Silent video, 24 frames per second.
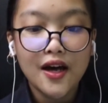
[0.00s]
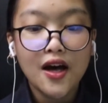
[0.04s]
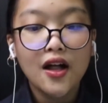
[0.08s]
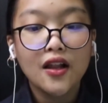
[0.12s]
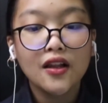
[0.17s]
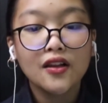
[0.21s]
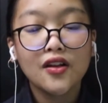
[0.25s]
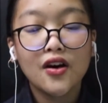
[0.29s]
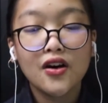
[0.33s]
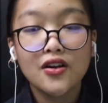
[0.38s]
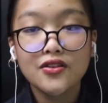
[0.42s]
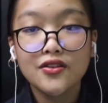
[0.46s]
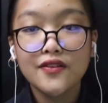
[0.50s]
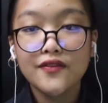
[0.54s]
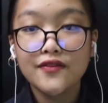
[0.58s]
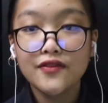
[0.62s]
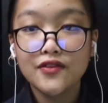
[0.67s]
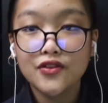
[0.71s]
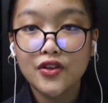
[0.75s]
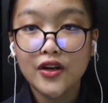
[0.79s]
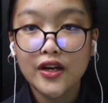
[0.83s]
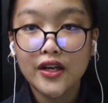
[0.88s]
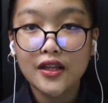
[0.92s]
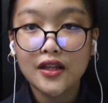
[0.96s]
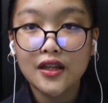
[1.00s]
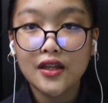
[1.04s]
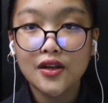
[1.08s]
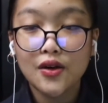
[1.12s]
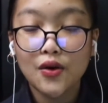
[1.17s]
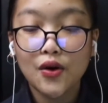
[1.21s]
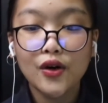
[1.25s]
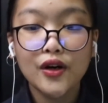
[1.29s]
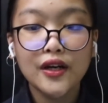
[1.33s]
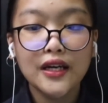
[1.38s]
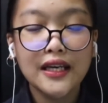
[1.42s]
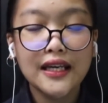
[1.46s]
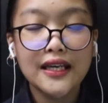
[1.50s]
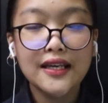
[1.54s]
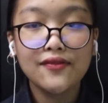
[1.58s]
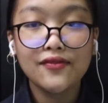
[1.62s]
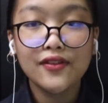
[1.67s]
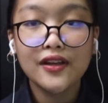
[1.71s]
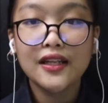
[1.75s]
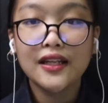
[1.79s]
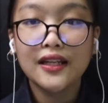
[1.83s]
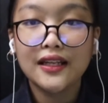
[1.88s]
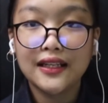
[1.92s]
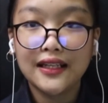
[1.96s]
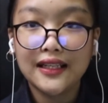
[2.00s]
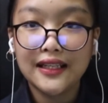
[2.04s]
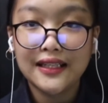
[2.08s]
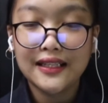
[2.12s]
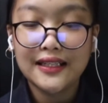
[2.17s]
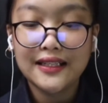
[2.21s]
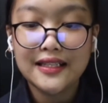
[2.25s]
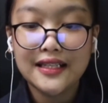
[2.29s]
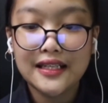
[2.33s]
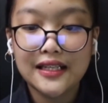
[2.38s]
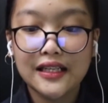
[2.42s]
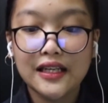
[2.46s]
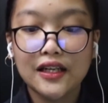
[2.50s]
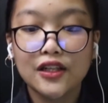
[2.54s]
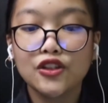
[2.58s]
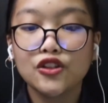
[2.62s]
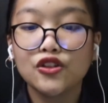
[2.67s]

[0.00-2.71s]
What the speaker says: loss of strength, or even leading